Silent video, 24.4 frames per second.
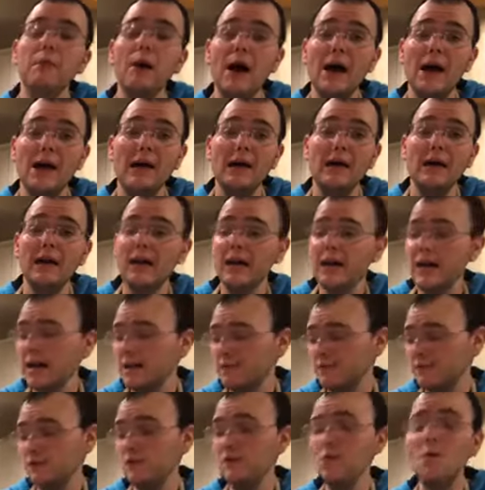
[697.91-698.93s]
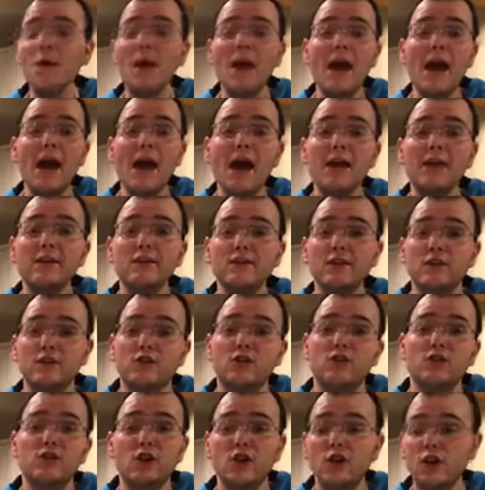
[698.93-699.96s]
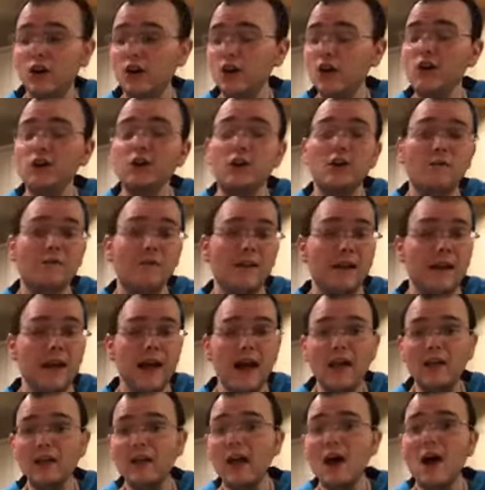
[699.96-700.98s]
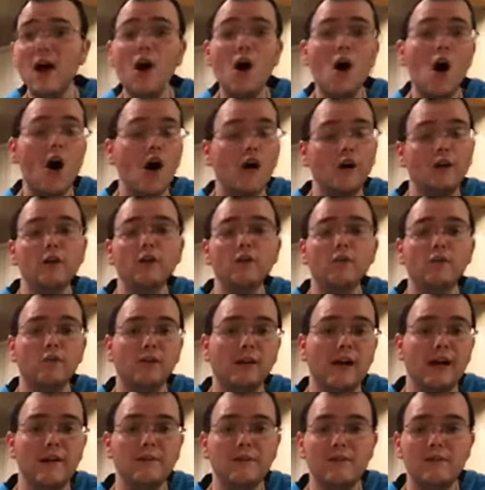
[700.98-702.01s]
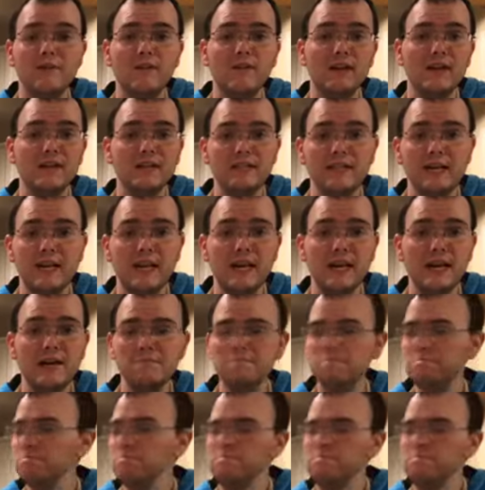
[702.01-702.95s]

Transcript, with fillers: But if you add your sugar, your vanilla, all your flavorings in it,